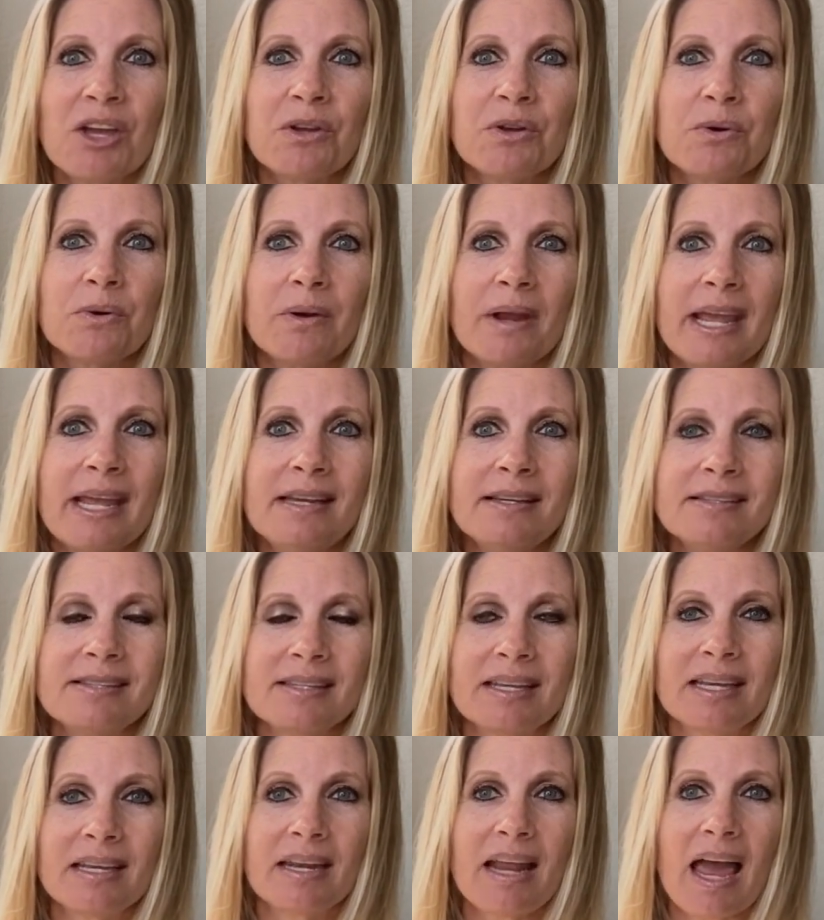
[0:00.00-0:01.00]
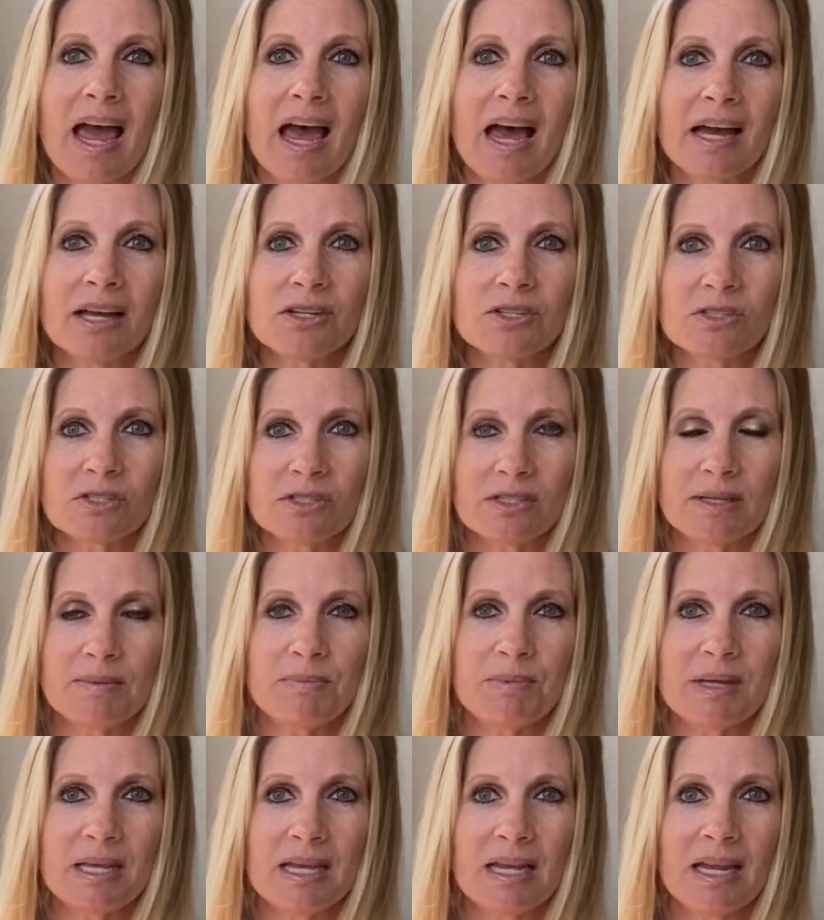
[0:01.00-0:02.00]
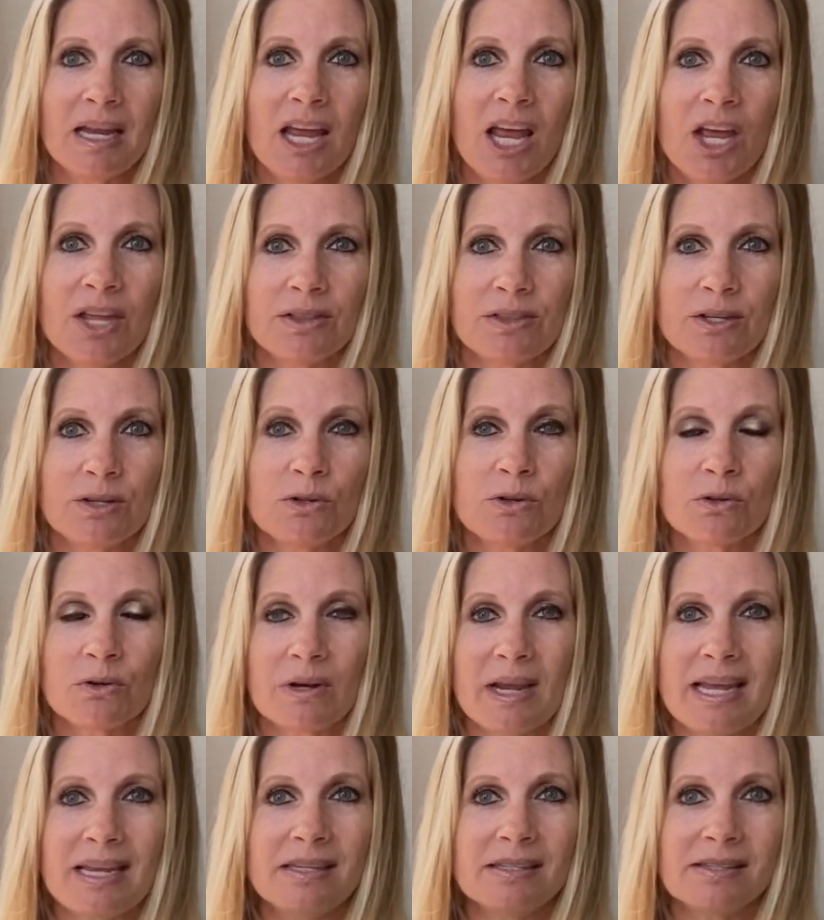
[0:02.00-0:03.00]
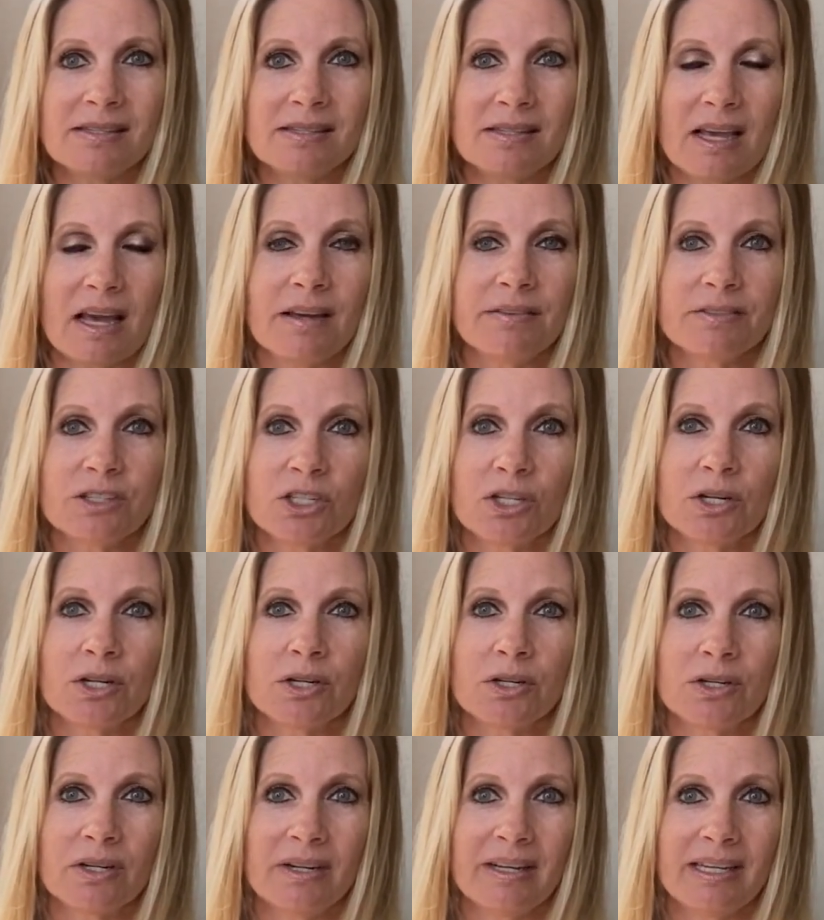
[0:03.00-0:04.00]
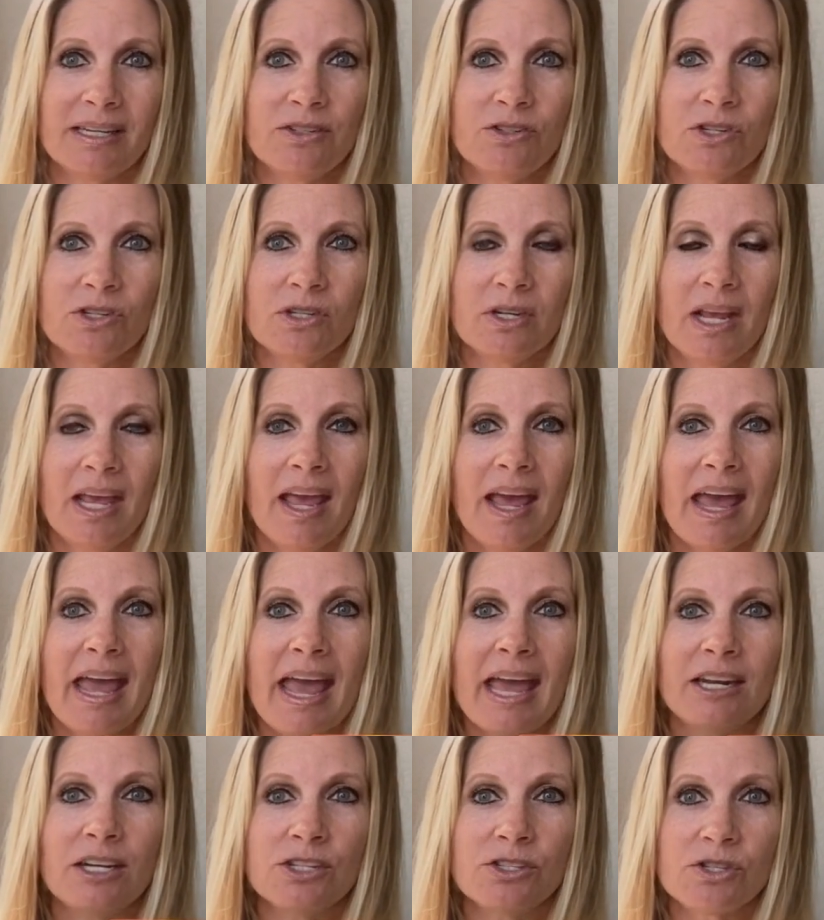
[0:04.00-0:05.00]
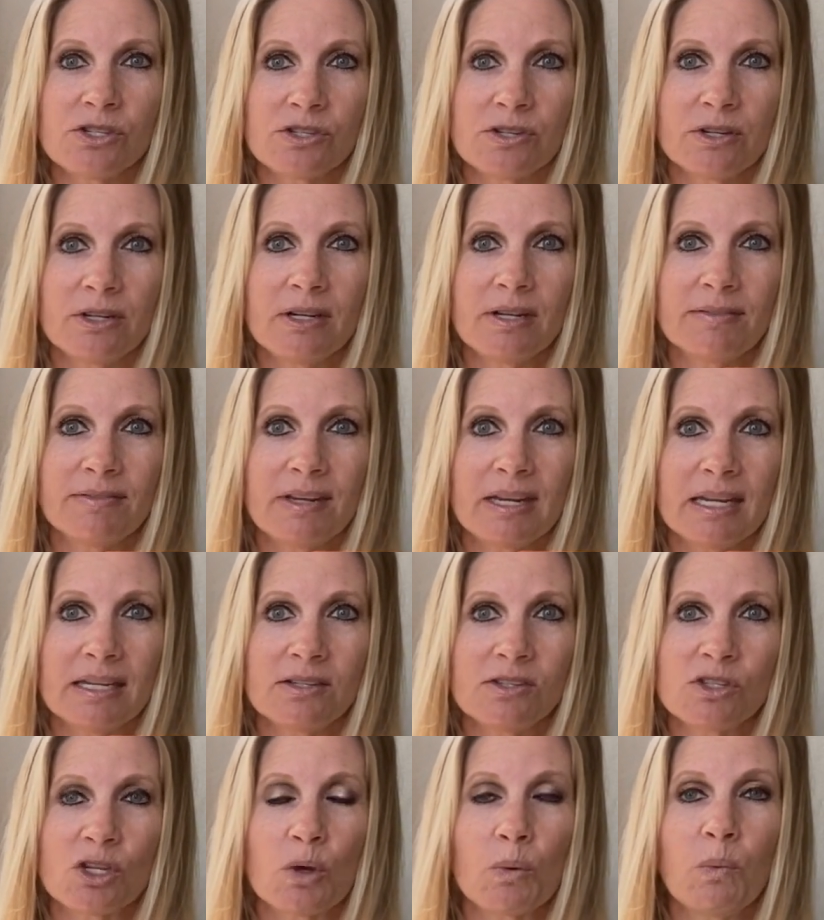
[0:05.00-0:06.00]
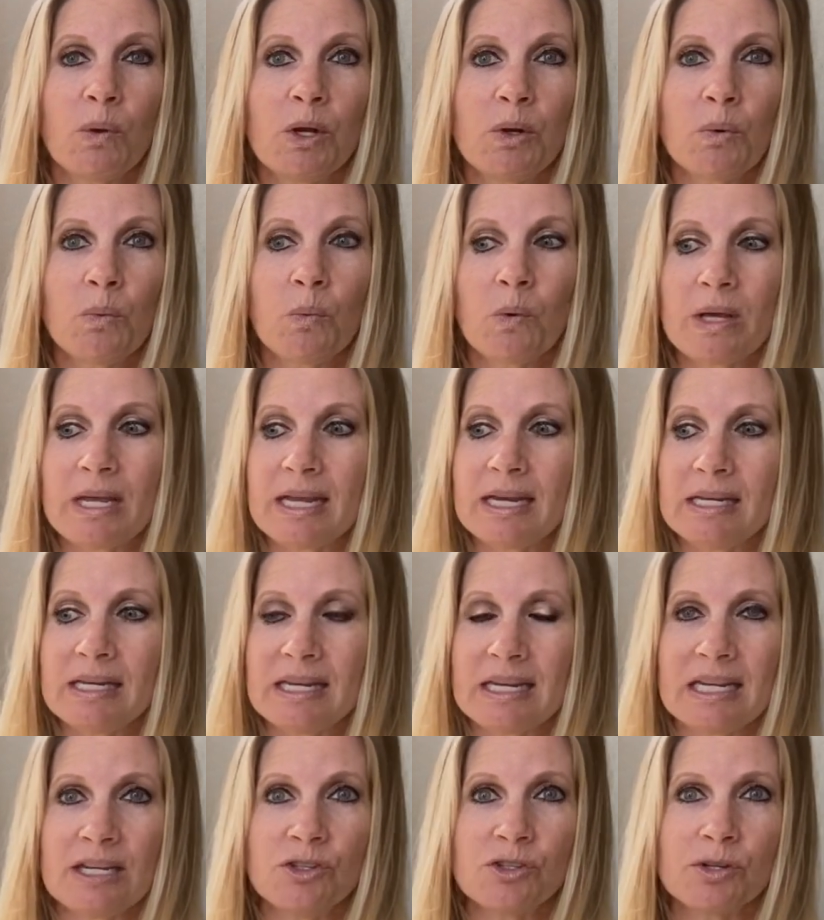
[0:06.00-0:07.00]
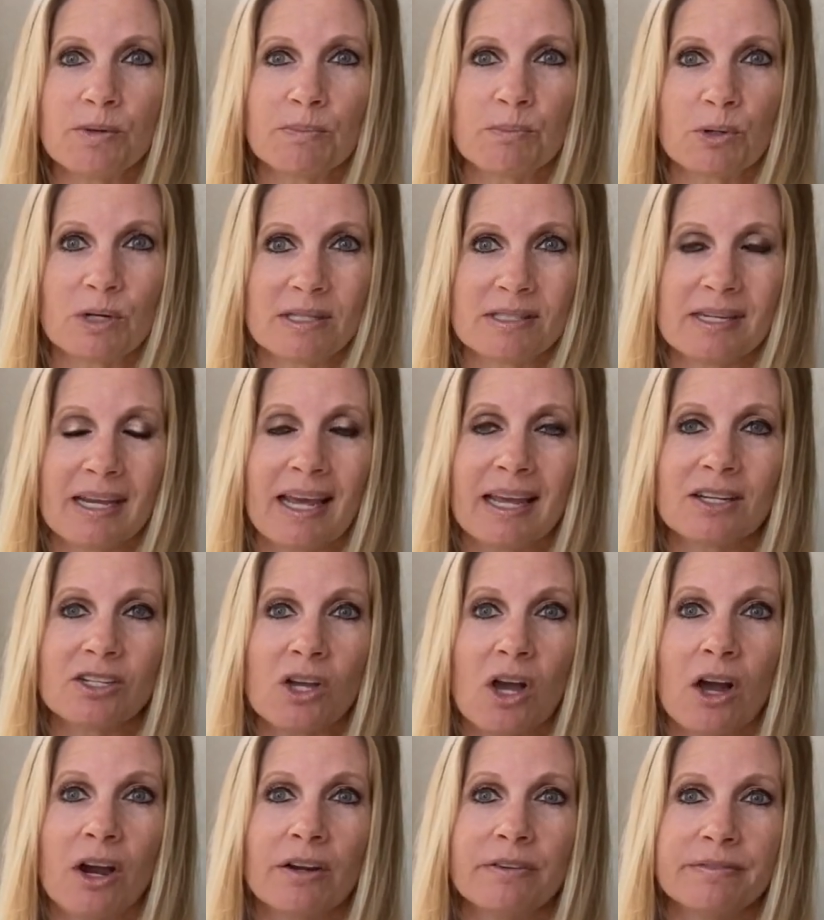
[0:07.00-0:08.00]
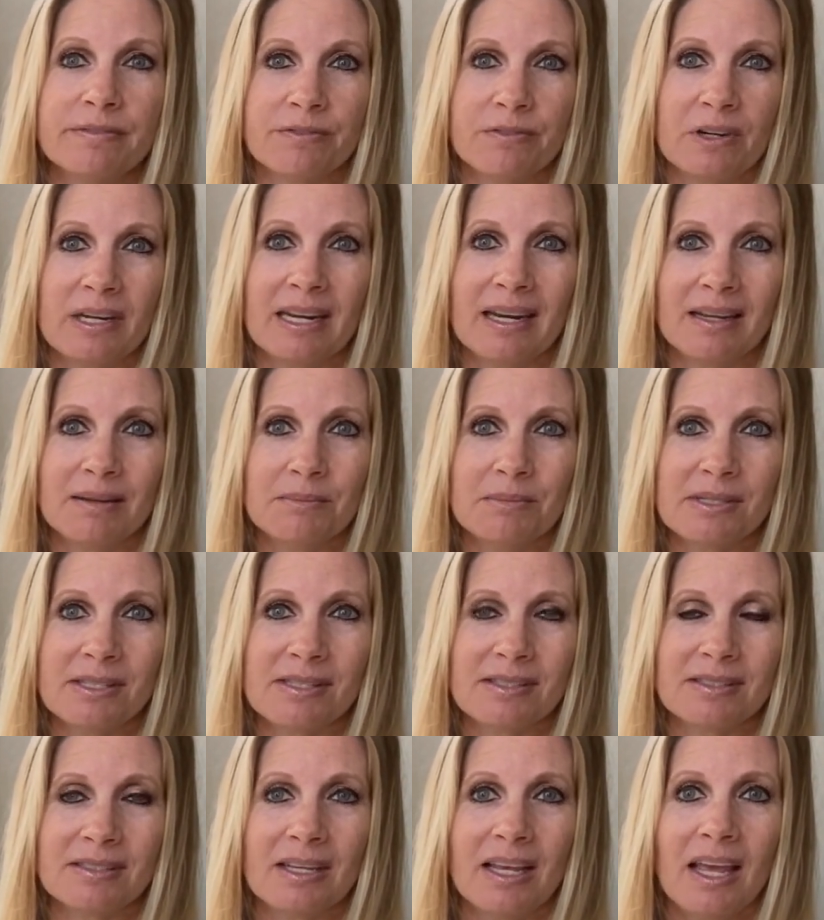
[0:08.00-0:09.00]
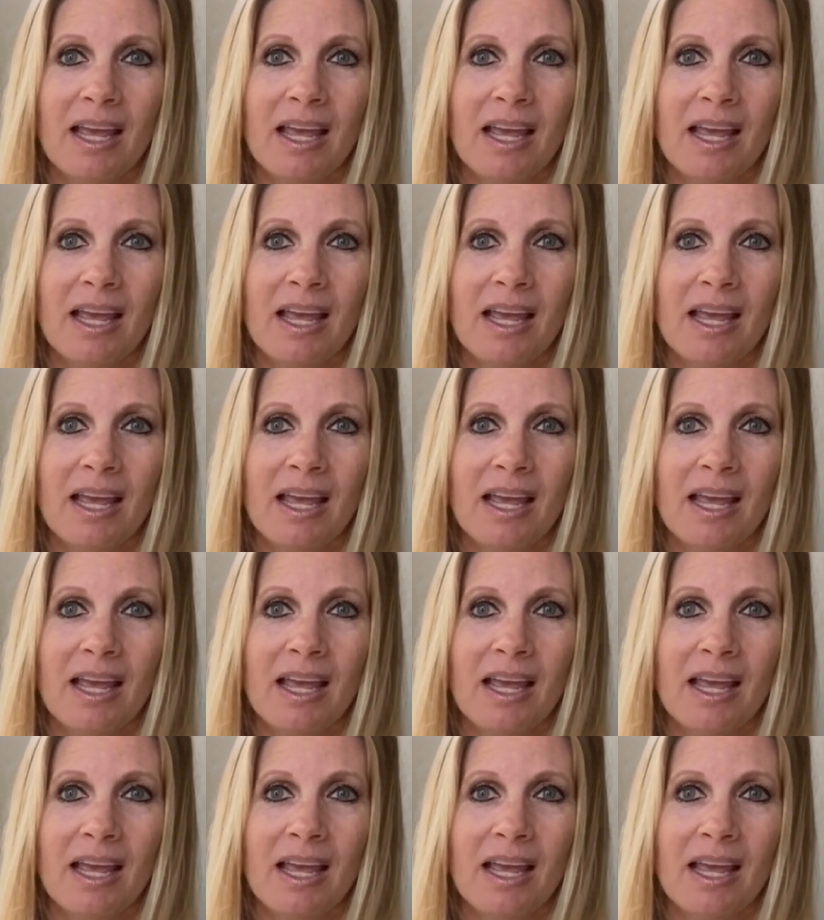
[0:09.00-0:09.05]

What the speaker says: Grace can actually be the grace of courage and assertiveness when we need to protect our freedoms.